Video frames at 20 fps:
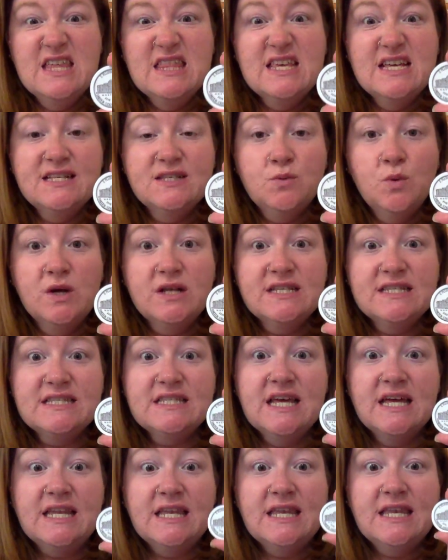This one's
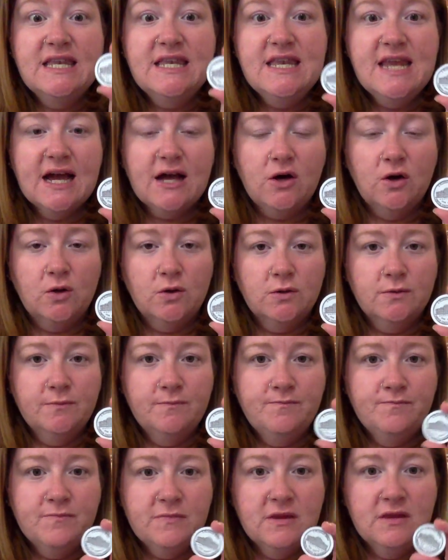the nickel.
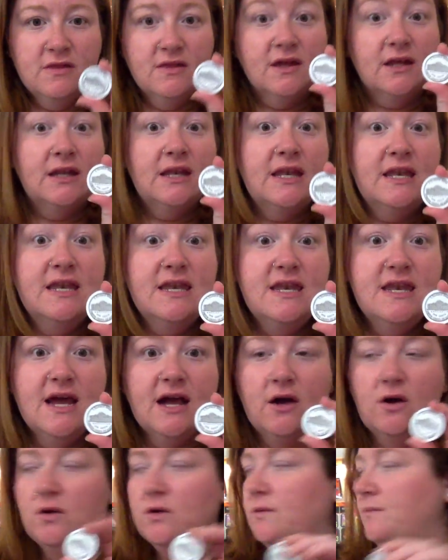The
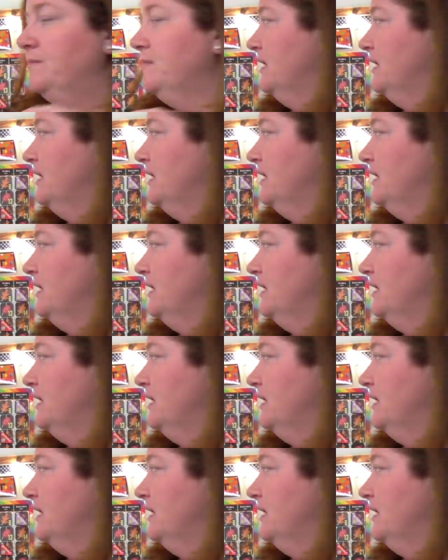nickel.